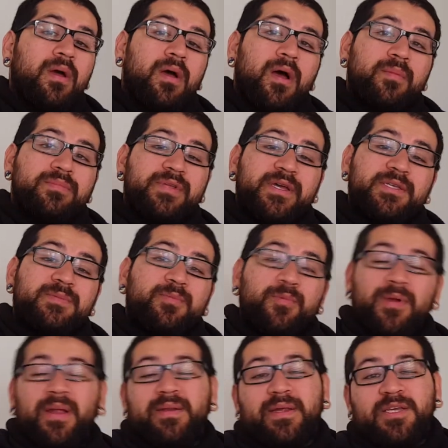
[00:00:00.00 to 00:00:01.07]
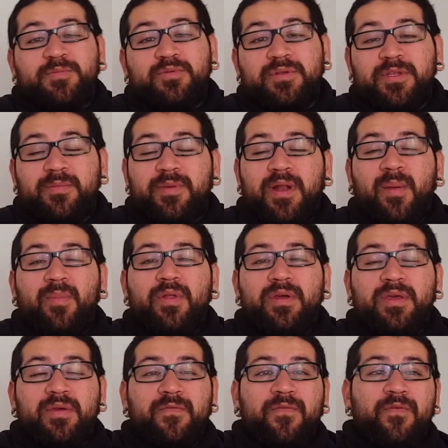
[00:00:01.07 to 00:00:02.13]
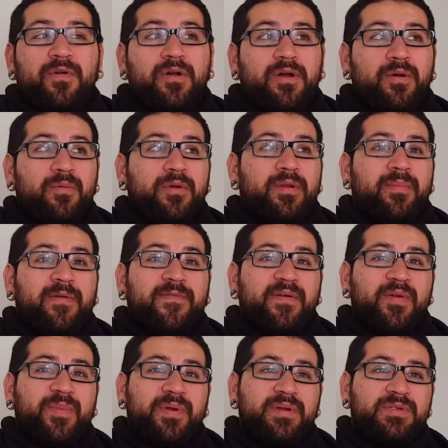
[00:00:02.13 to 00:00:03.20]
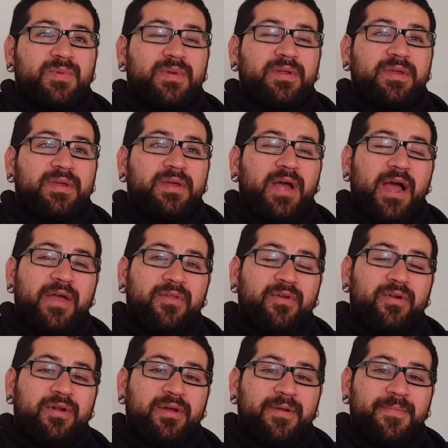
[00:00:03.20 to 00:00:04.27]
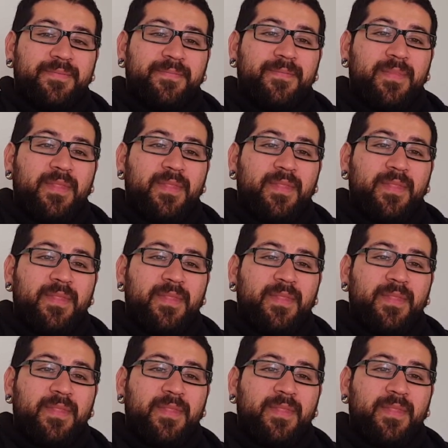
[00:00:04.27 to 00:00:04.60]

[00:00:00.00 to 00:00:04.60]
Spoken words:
I'm not desperately, but I'm looking for one of my favorite pairs I want to get. Either